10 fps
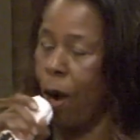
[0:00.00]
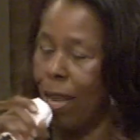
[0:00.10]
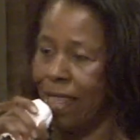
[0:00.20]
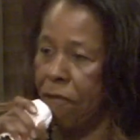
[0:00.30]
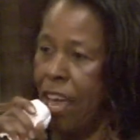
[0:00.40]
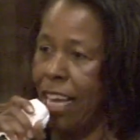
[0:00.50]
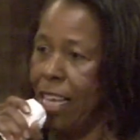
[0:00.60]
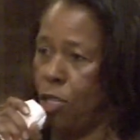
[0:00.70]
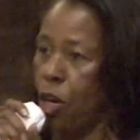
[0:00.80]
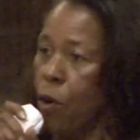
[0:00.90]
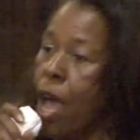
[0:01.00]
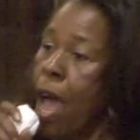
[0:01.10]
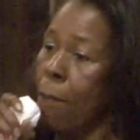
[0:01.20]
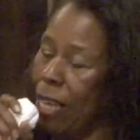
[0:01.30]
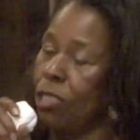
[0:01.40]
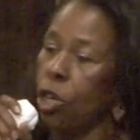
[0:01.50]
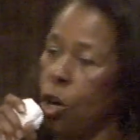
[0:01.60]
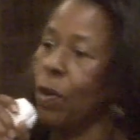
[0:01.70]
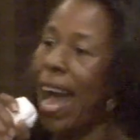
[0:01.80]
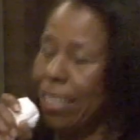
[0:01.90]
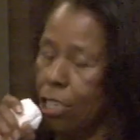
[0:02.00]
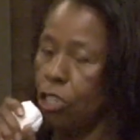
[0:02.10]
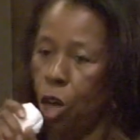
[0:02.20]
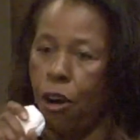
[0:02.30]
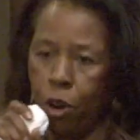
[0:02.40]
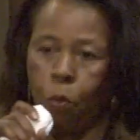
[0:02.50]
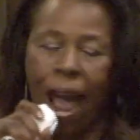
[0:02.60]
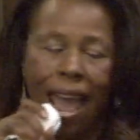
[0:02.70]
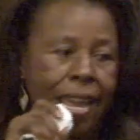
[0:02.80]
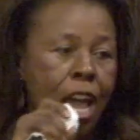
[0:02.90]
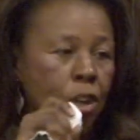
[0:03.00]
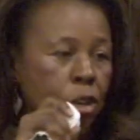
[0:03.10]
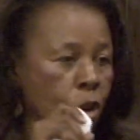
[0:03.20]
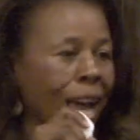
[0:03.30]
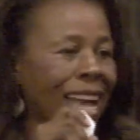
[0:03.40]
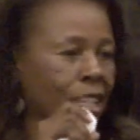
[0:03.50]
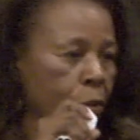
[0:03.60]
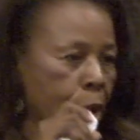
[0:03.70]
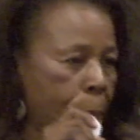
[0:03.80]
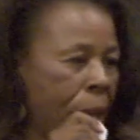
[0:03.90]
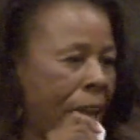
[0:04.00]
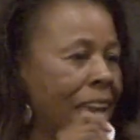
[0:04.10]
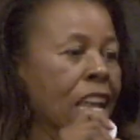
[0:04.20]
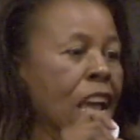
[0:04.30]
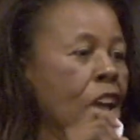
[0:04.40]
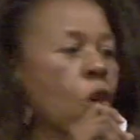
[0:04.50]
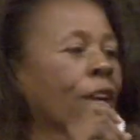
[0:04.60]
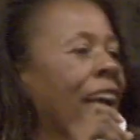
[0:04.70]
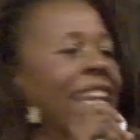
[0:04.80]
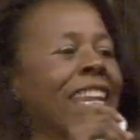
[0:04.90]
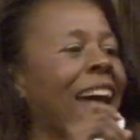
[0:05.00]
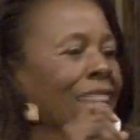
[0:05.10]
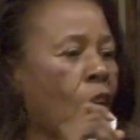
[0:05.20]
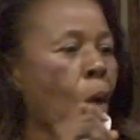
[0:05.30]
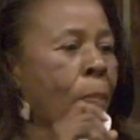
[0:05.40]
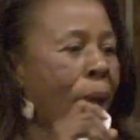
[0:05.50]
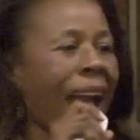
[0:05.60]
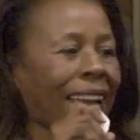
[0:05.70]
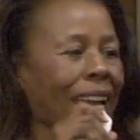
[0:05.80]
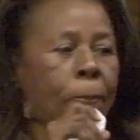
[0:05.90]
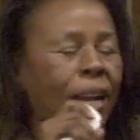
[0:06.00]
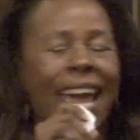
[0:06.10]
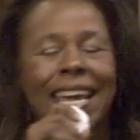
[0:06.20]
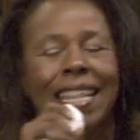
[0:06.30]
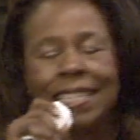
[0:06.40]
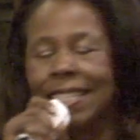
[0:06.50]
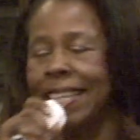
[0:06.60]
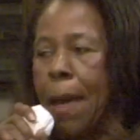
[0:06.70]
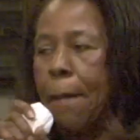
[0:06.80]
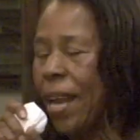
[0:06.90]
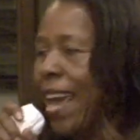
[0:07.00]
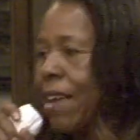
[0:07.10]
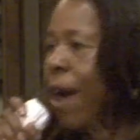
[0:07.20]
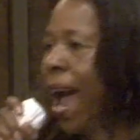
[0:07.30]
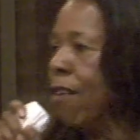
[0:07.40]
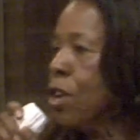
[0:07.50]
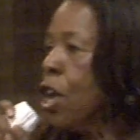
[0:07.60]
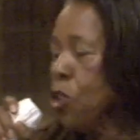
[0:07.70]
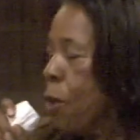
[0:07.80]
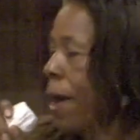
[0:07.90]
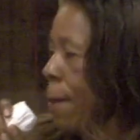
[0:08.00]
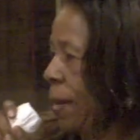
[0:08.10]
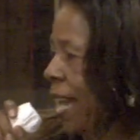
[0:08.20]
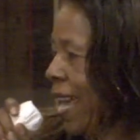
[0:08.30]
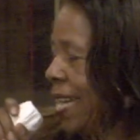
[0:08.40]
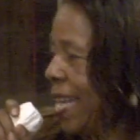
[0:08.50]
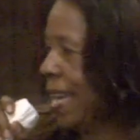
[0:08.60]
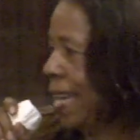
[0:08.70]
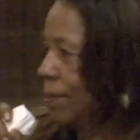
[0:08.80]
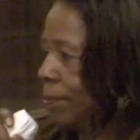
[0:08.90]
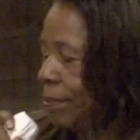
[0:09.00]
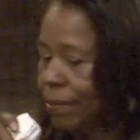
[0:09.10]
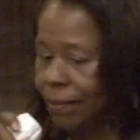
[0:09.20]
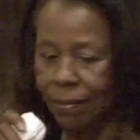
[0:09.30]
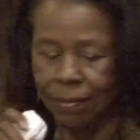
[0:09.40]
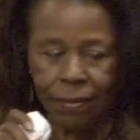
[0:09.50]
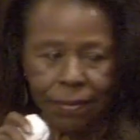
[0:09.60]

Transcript: nobody else point their finger at you. But you got to turn away. You got to repent. You cannot go back and play in the same playground you've been playing in.